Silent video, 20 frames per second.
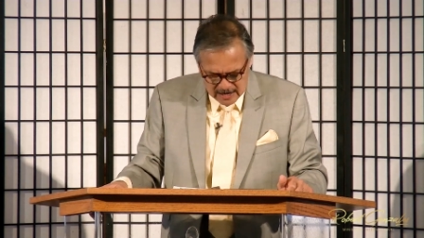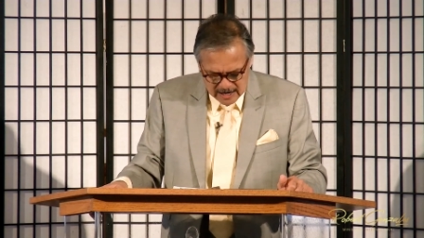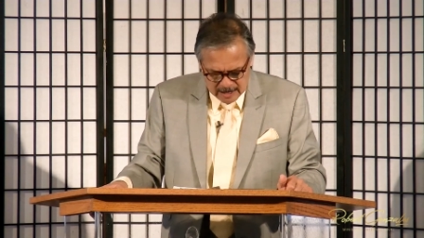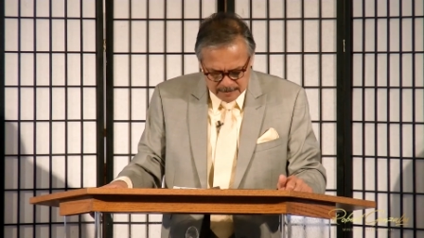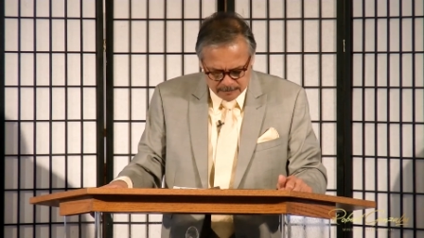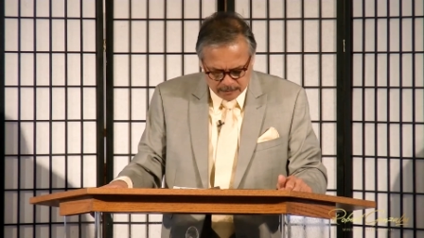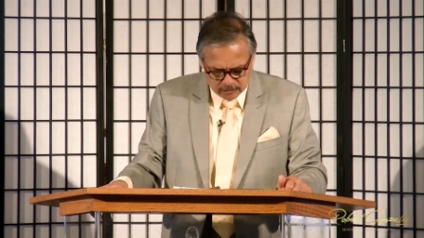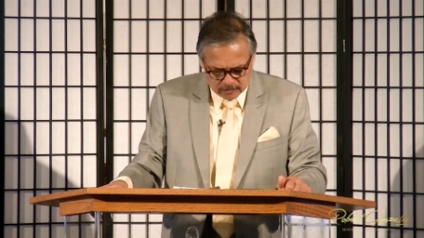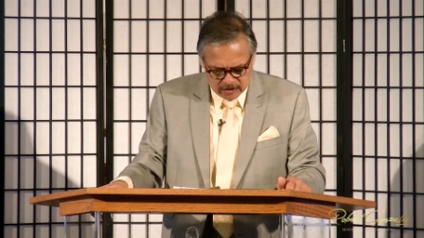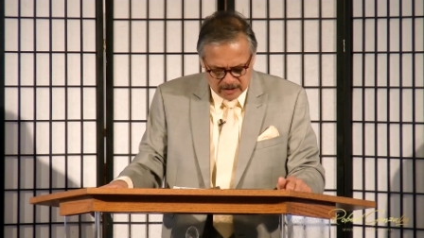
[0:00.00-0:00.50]

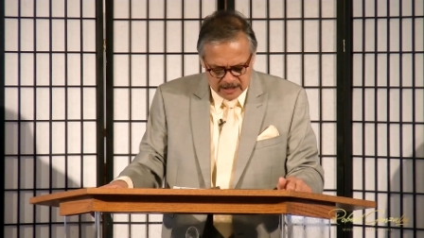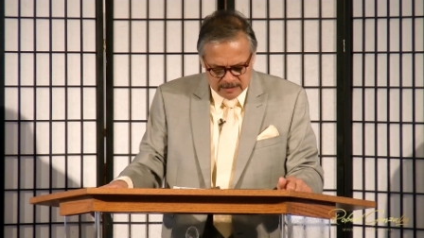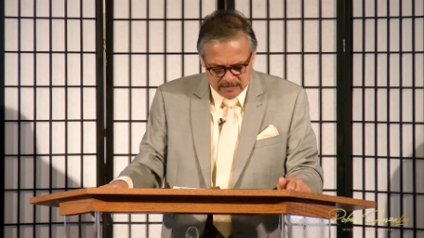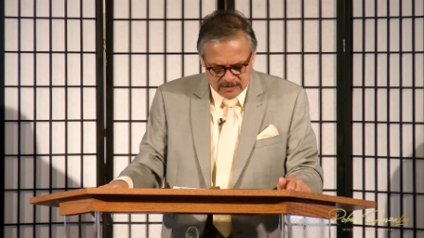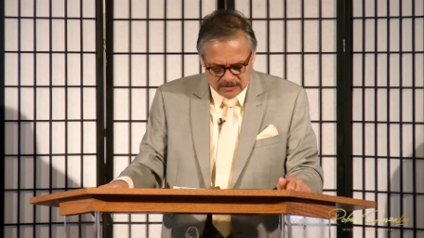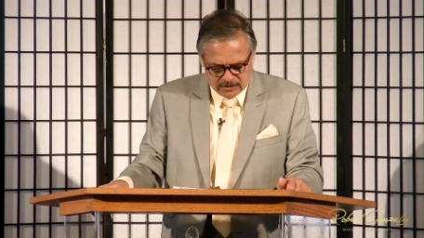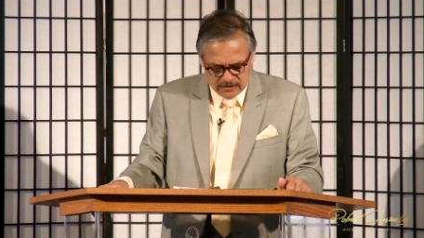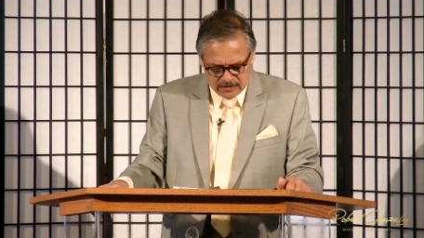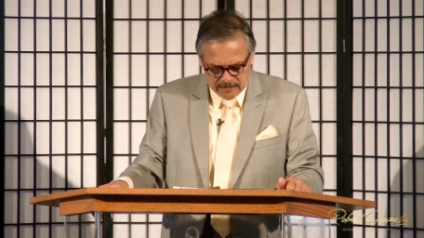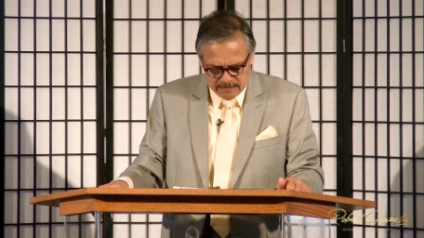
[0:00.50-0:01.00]
and proclaim
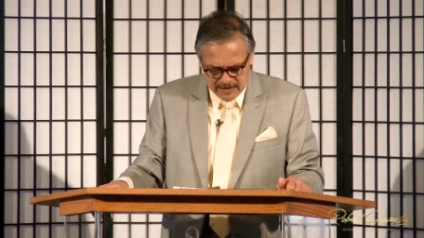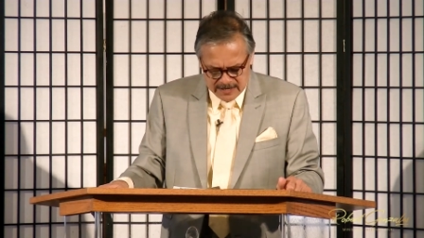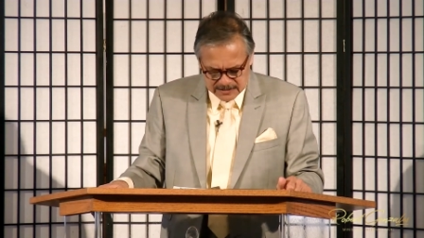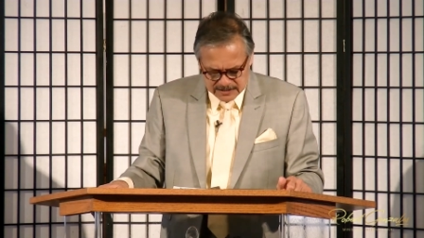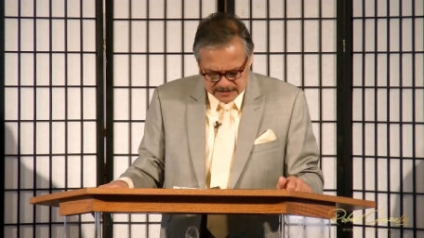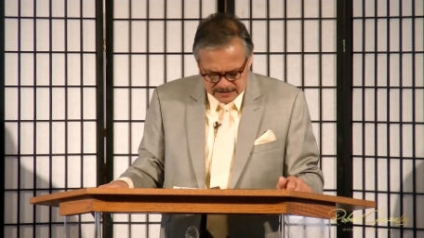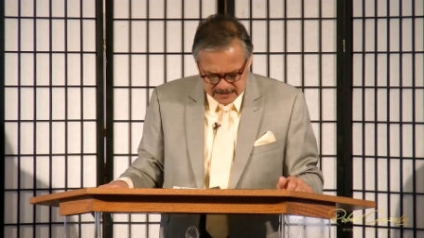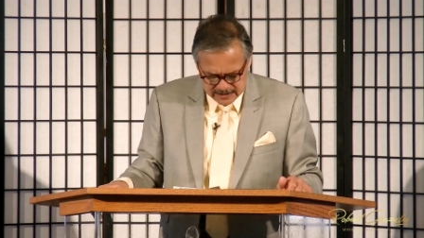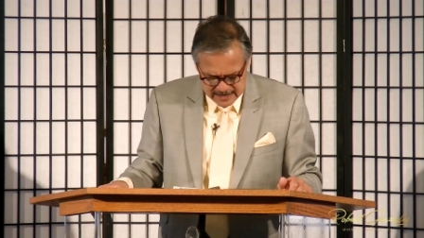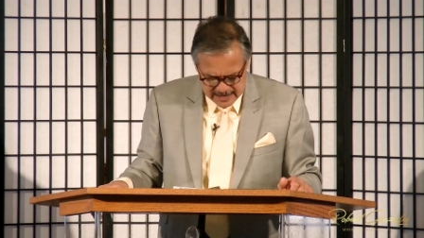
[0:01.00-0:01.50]
it to the
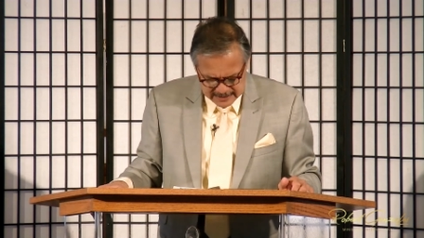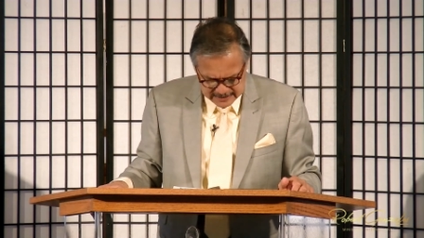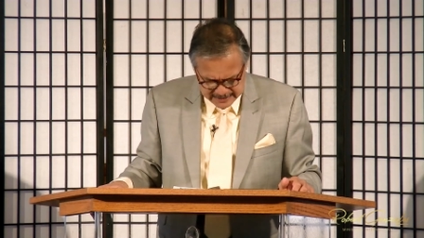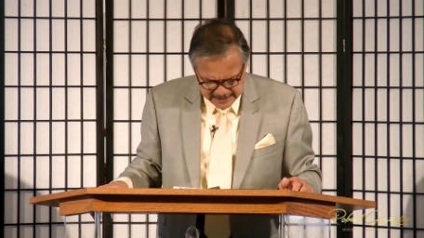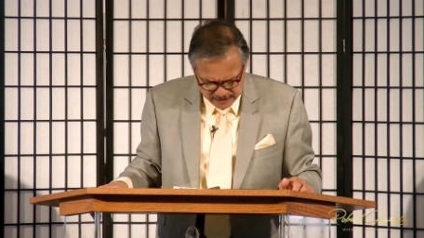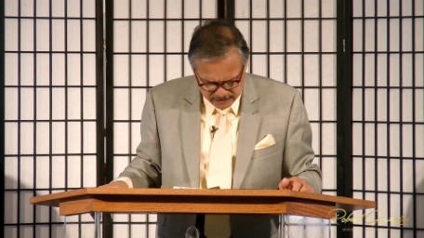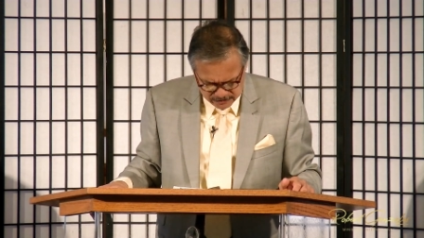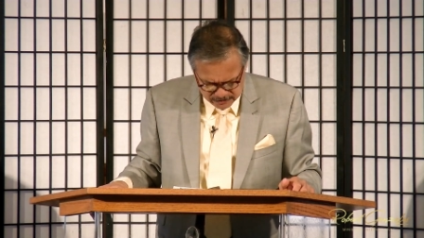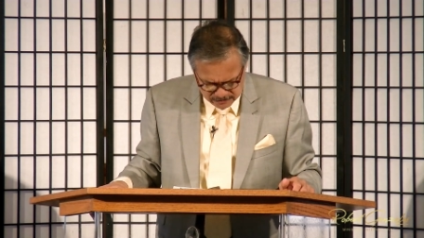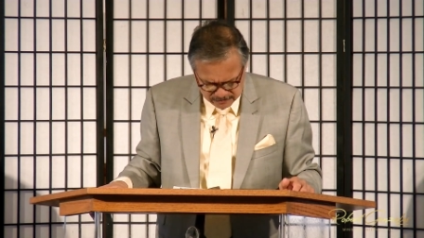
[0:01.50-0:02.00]
message that I
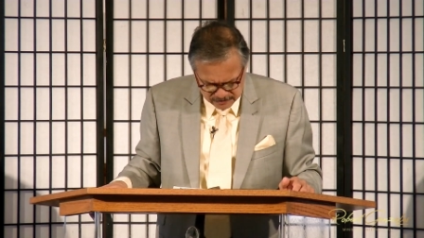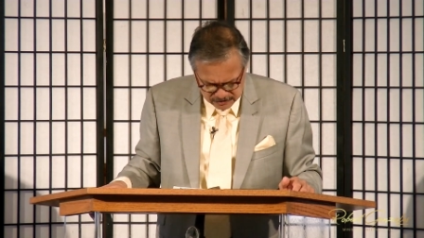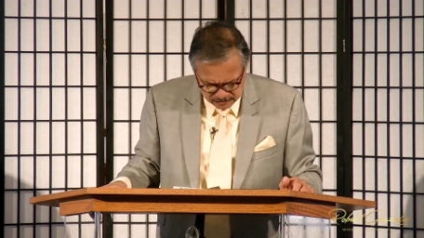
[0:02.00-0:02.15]
tell you.